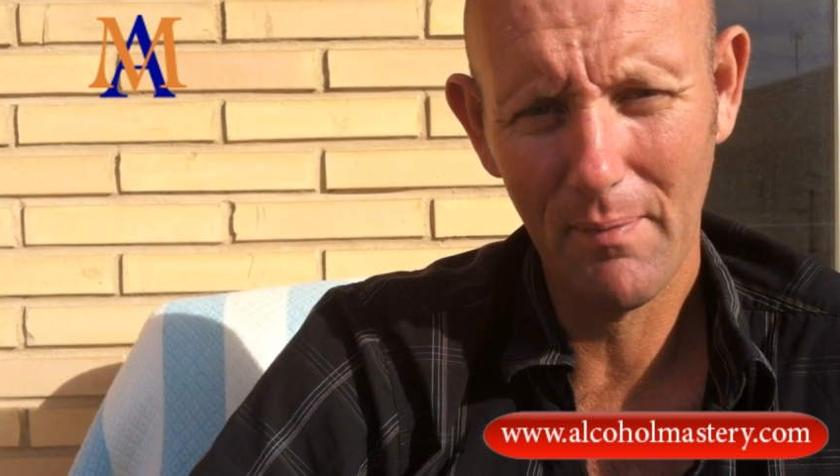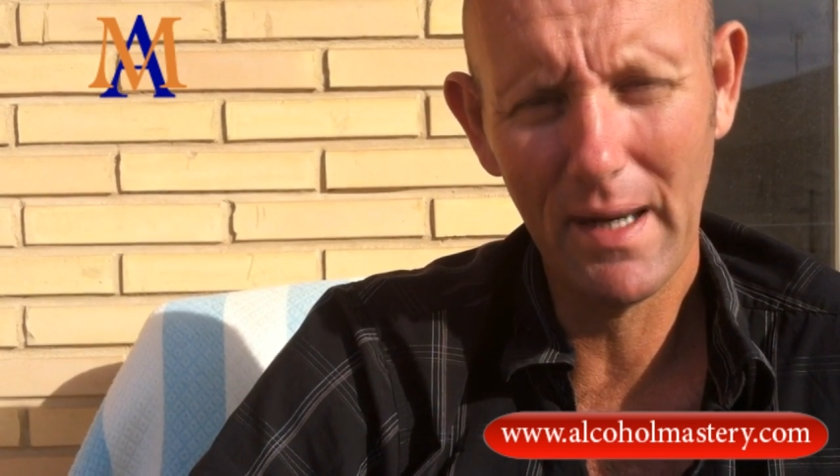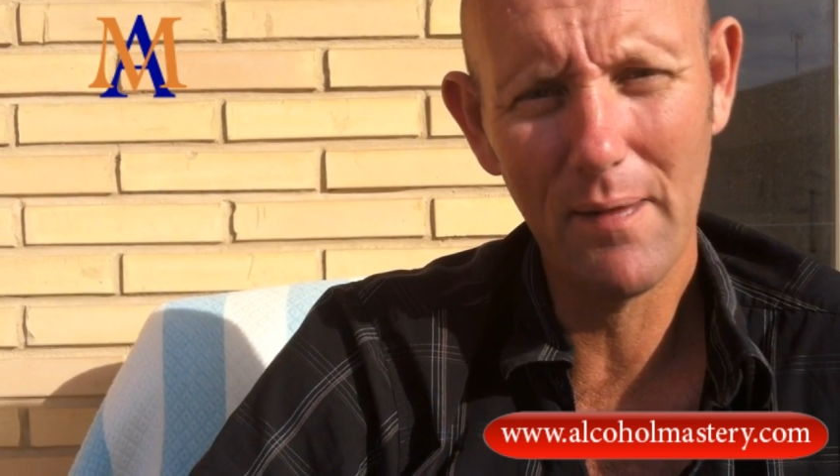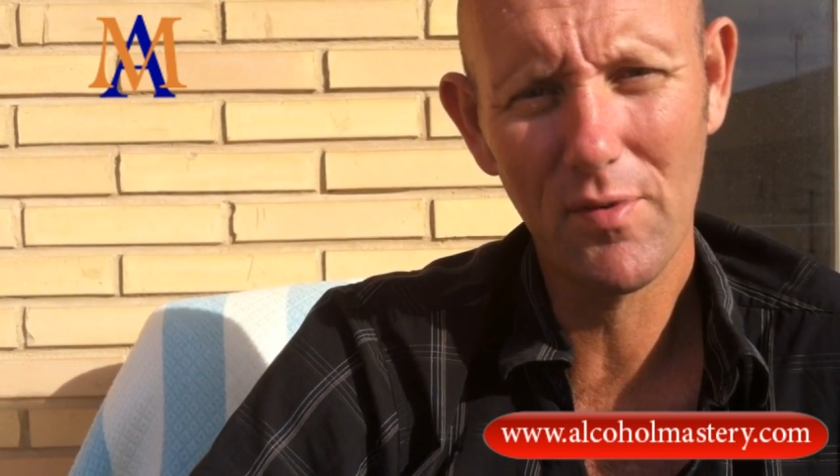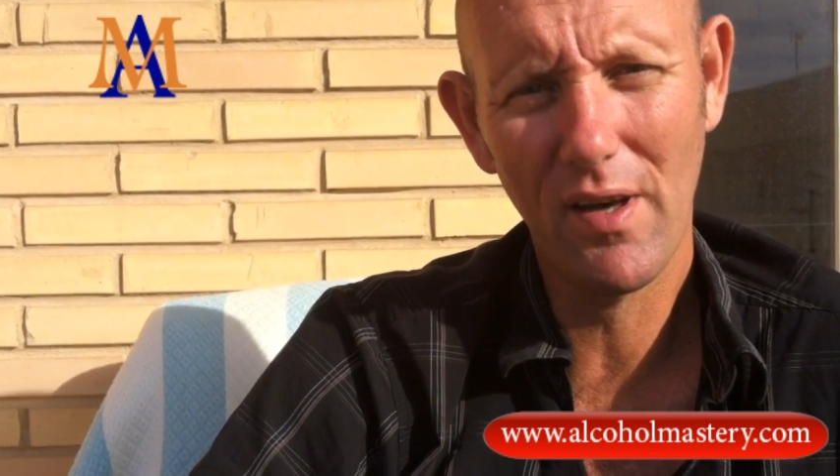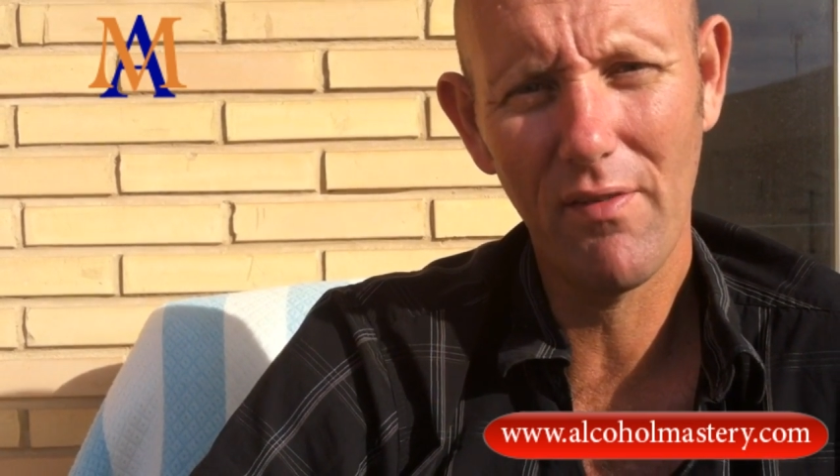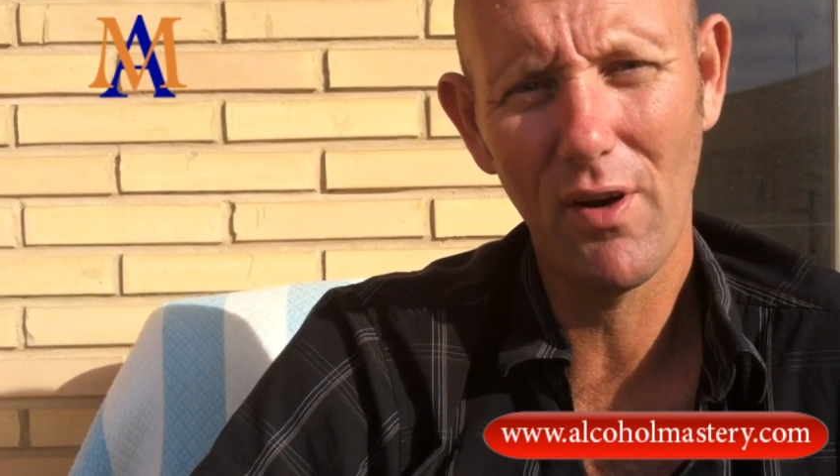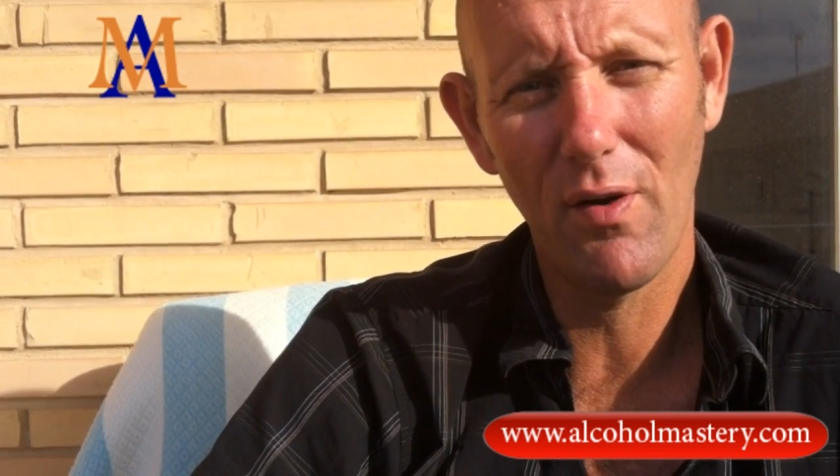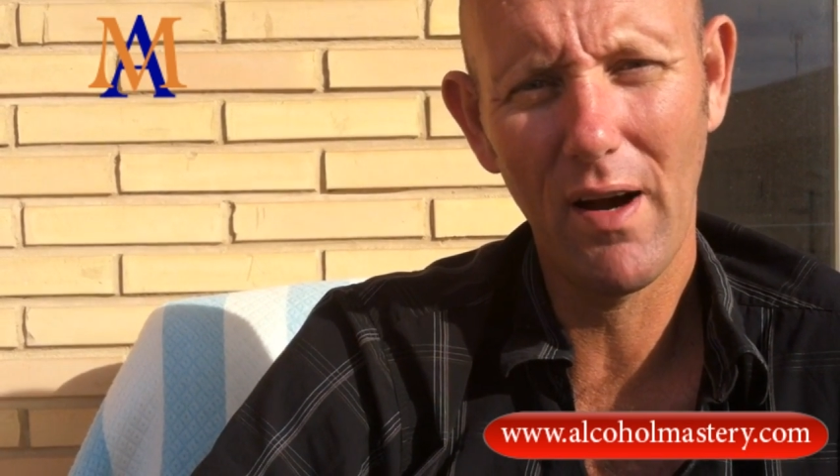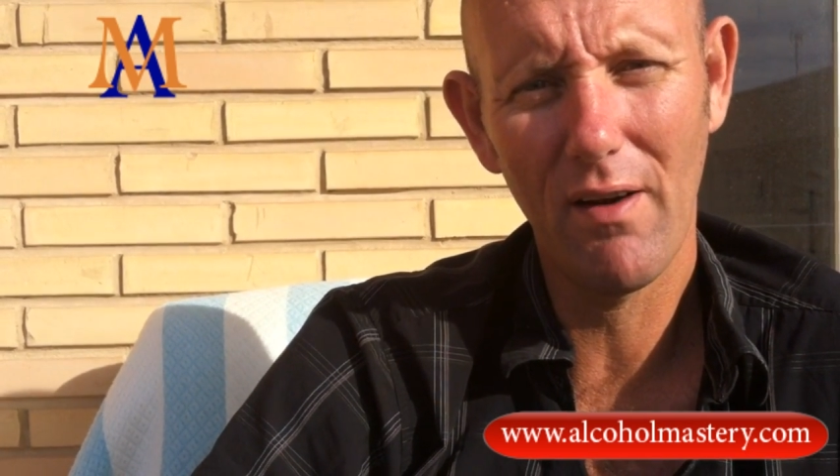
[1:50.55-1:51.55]
My name is
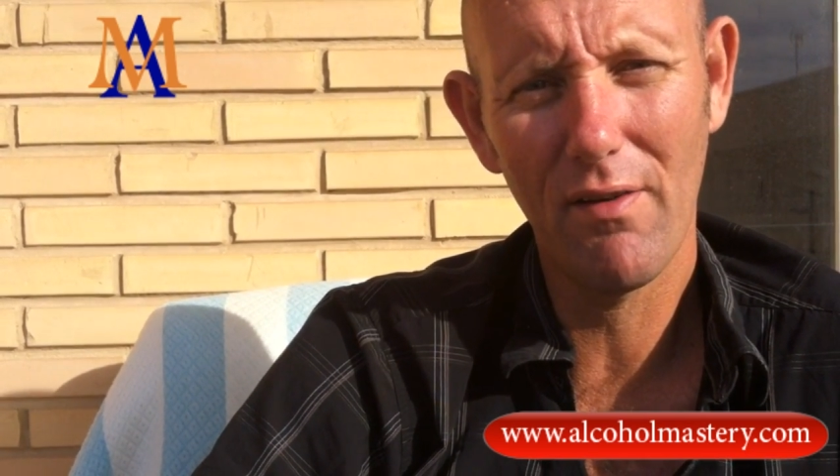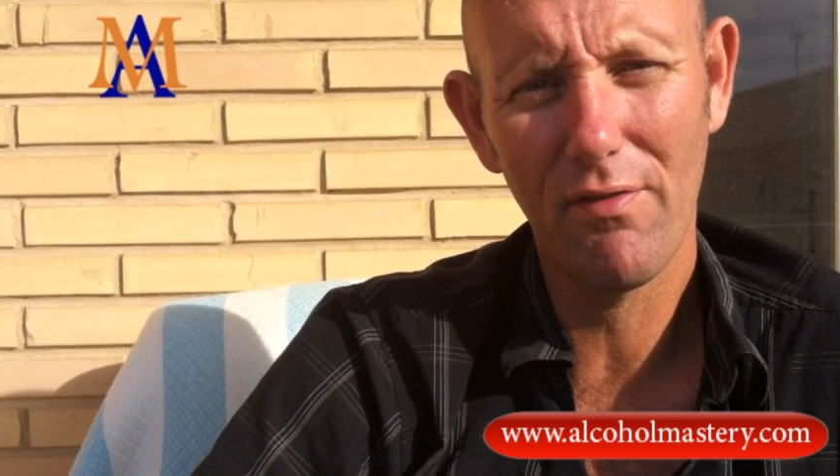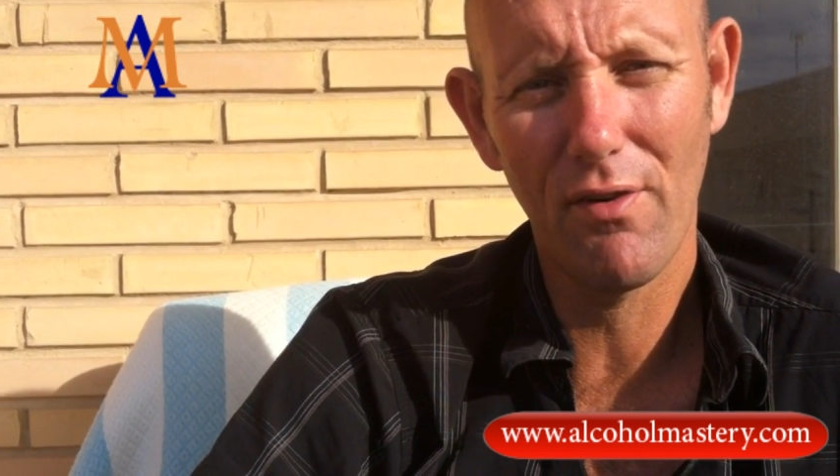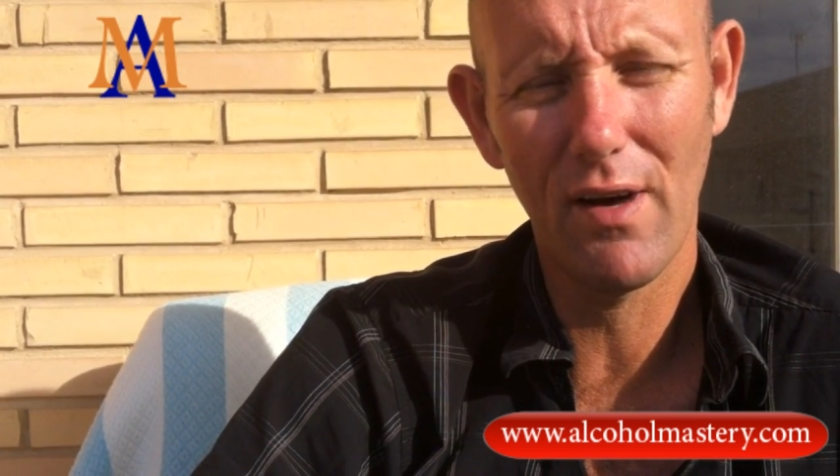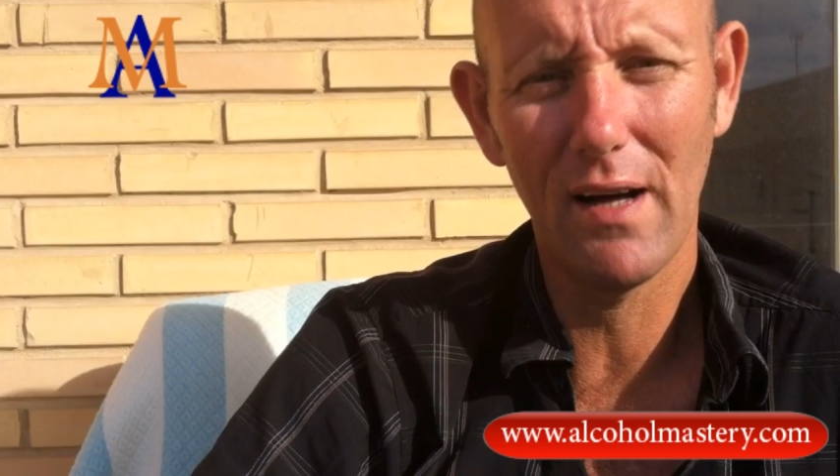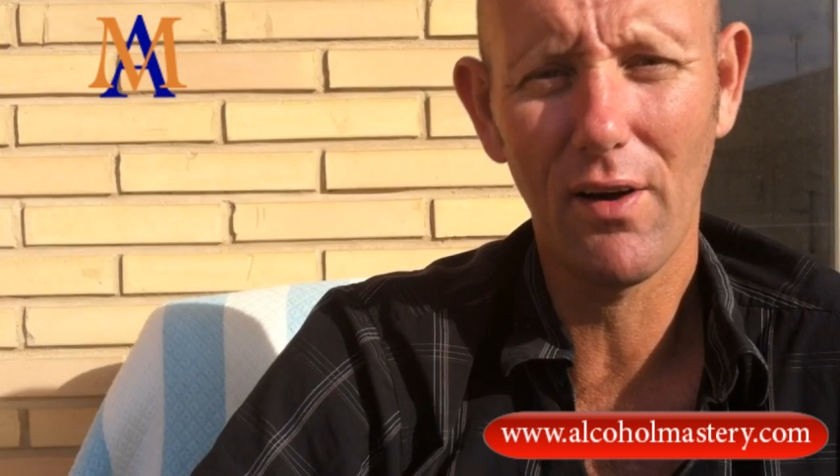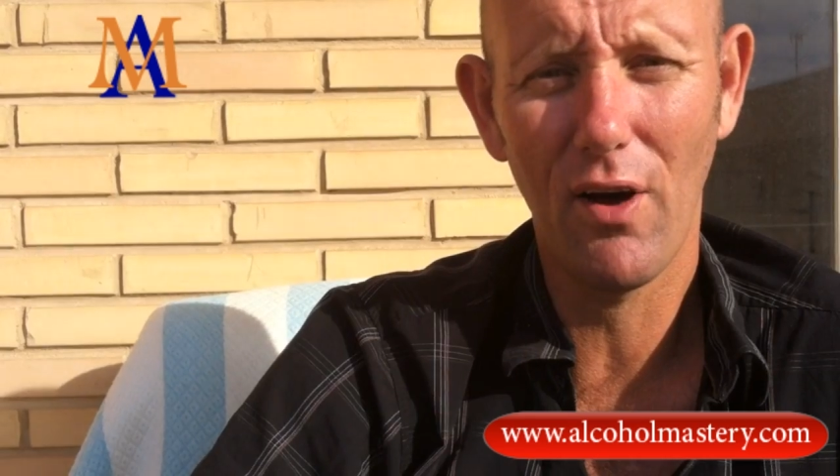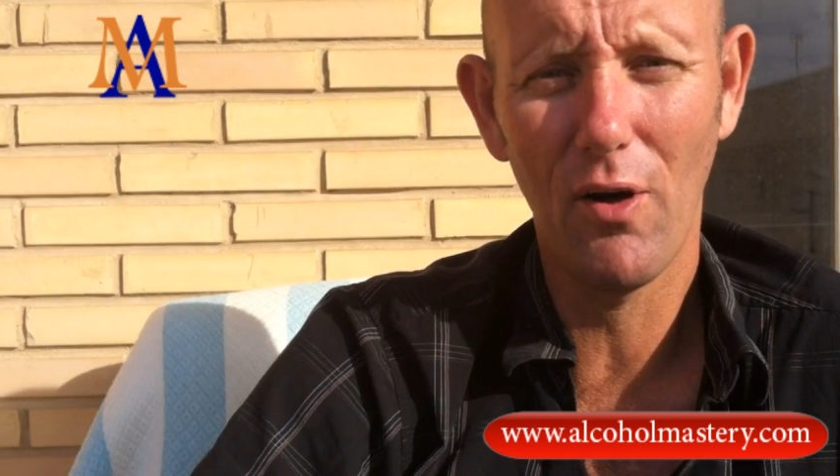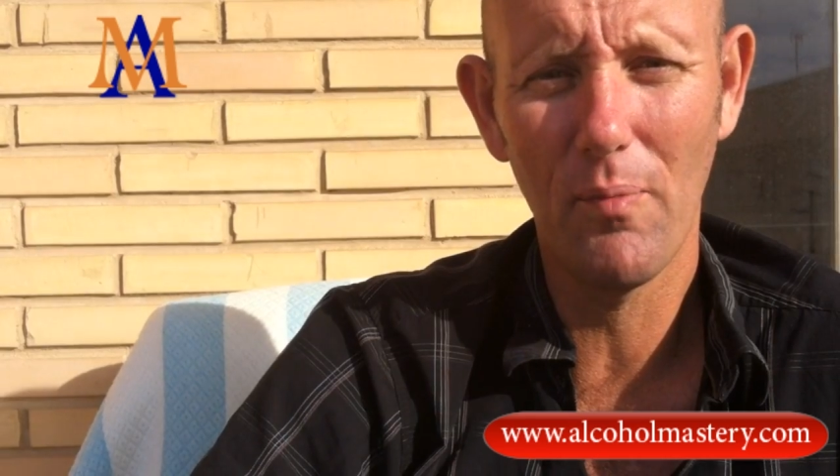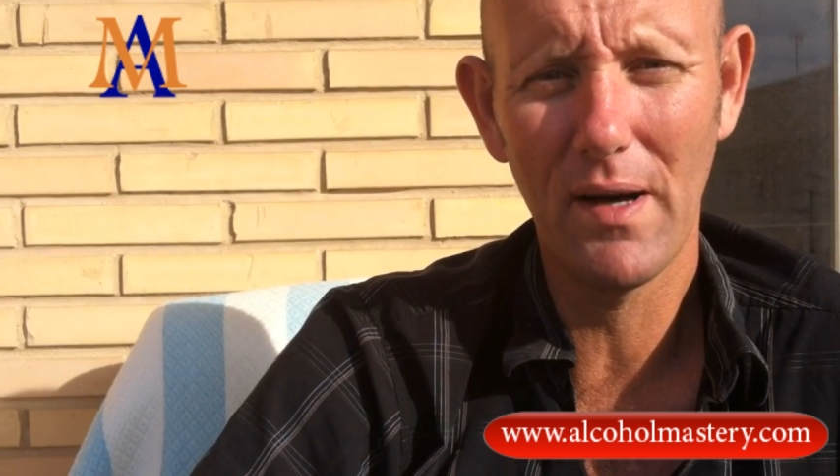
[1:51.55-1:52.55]
Kevin O'Hara for
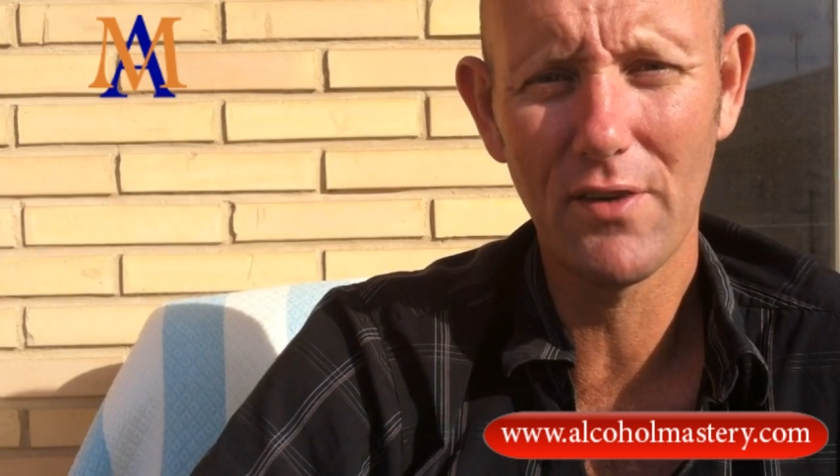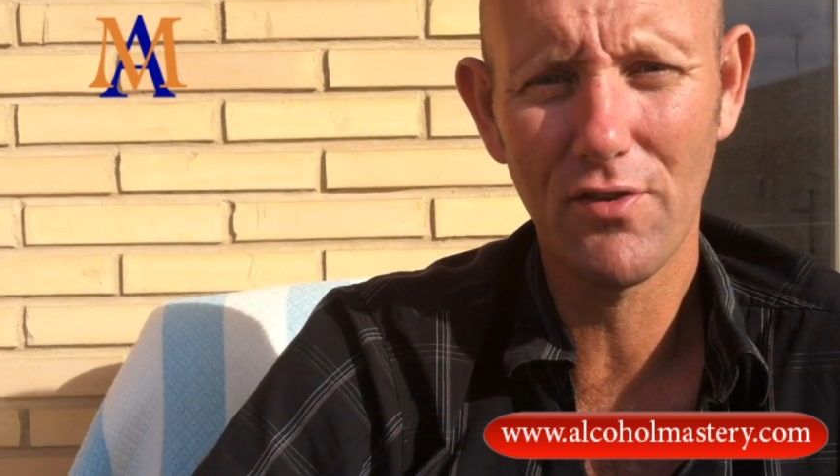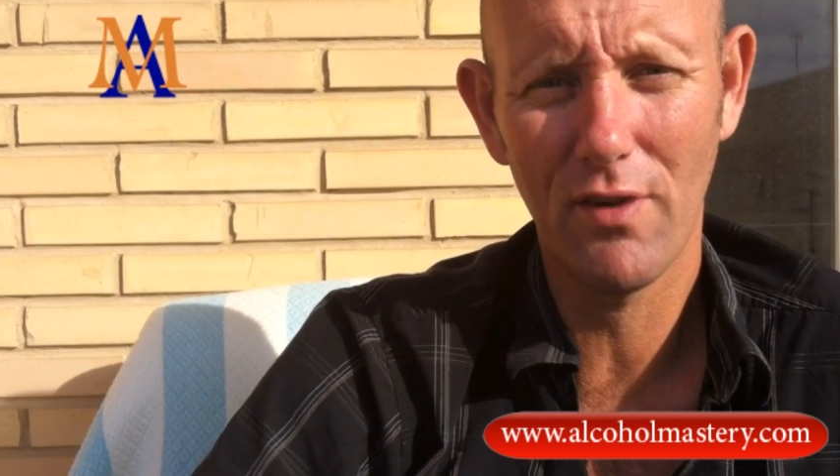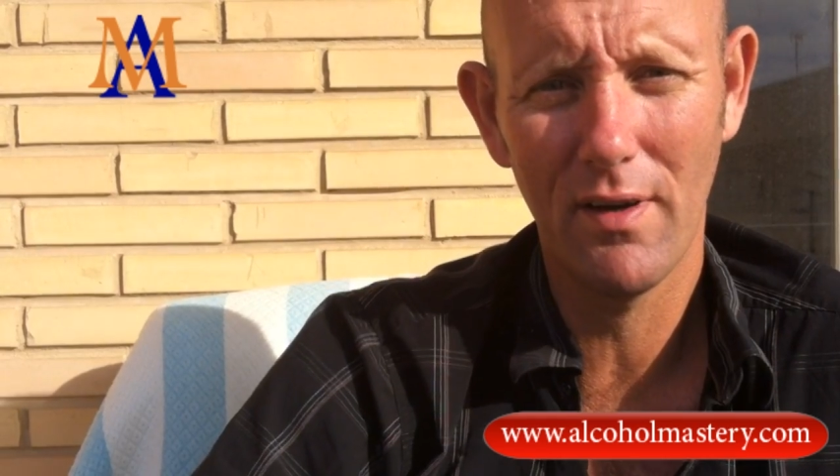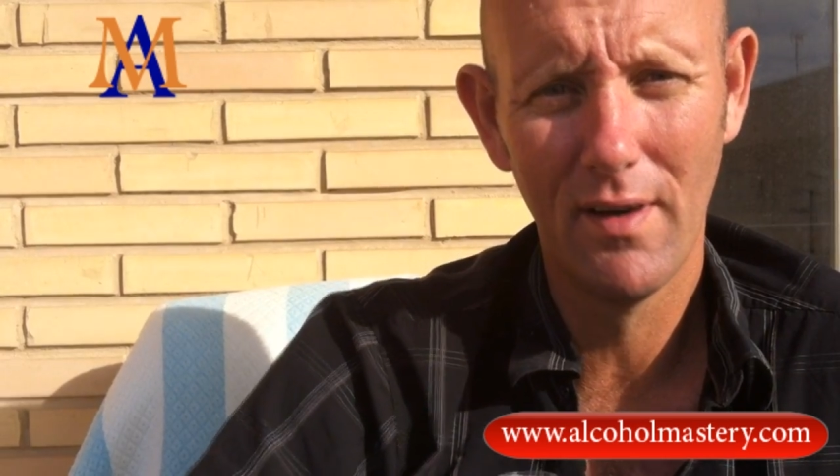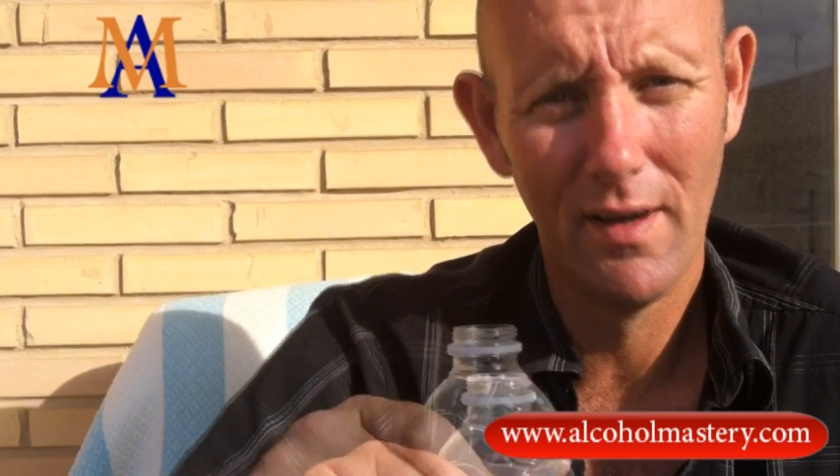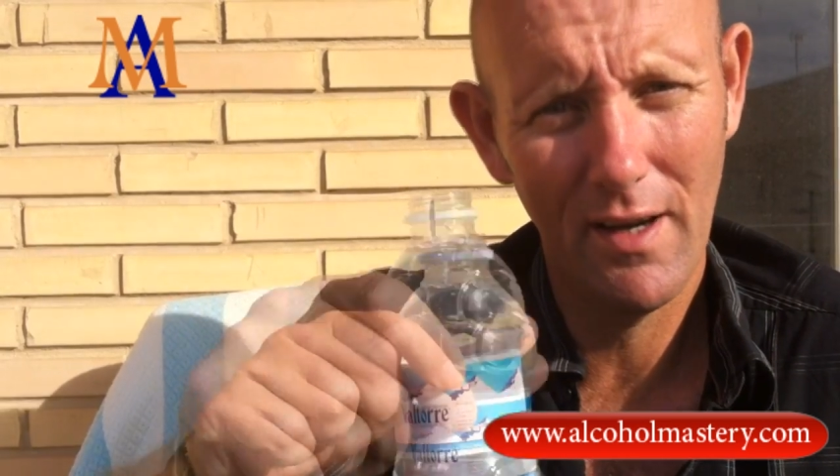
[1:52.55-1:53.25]
Alcohol Mastery.